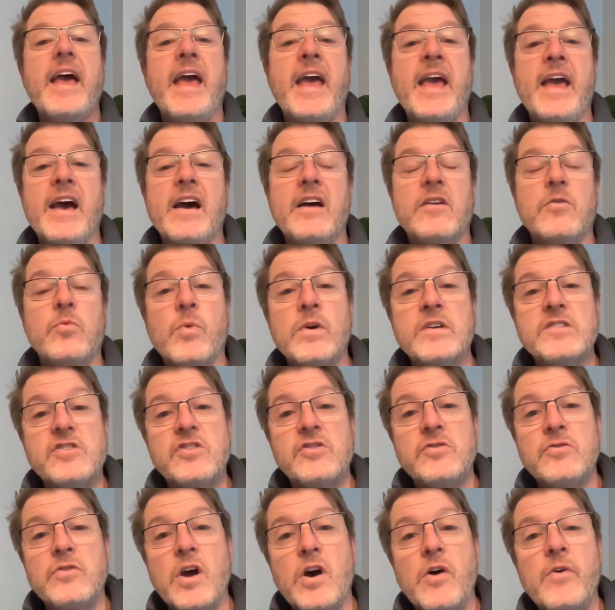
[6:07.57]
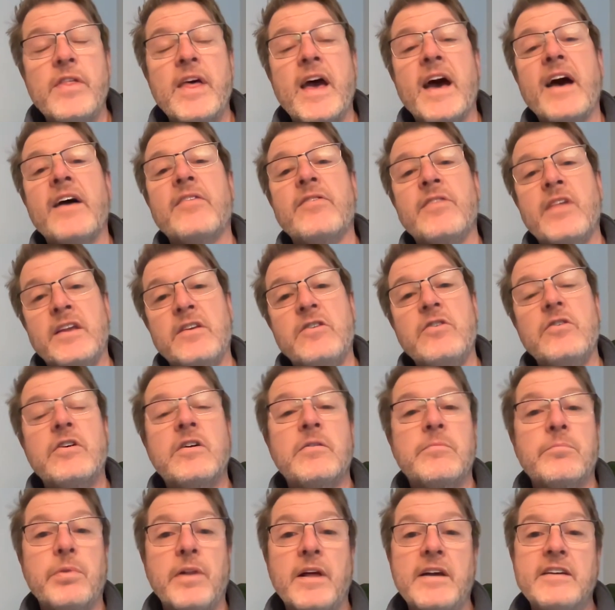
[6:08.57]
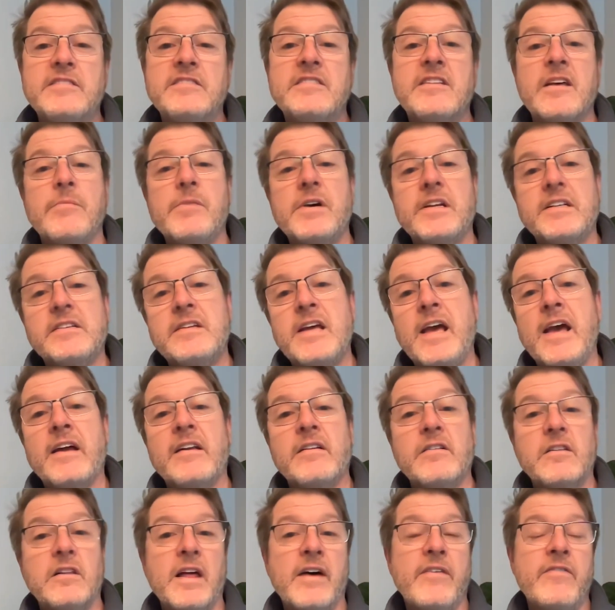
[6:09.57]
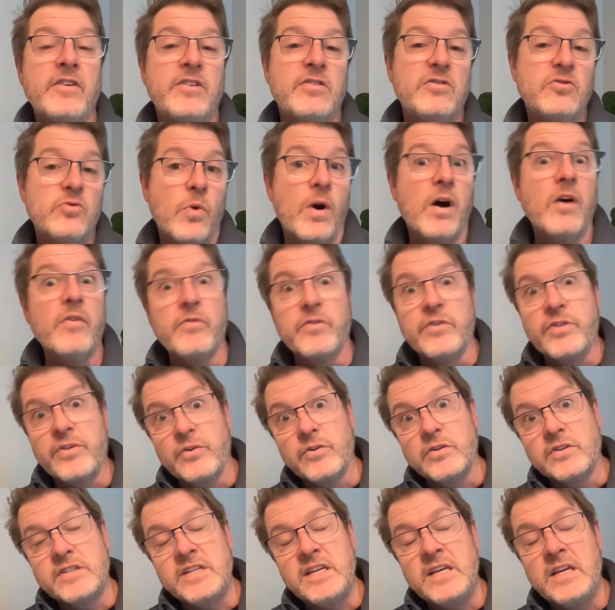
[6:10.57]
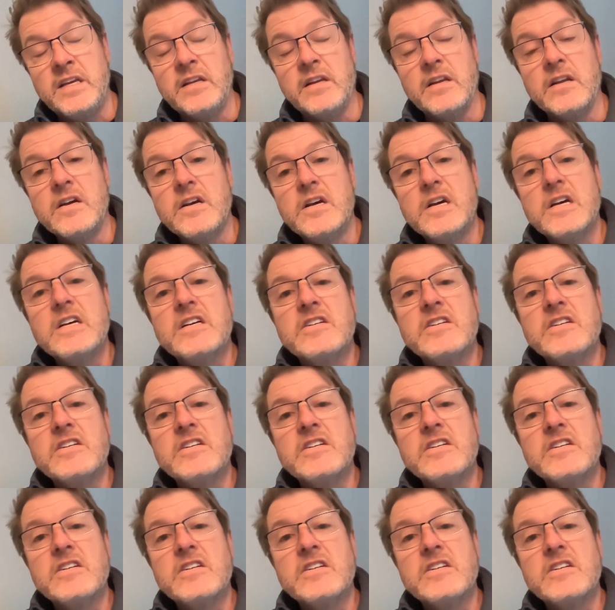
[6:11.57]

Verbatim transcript: And once you know that, then you can place them at 10, 11, 12, or 13.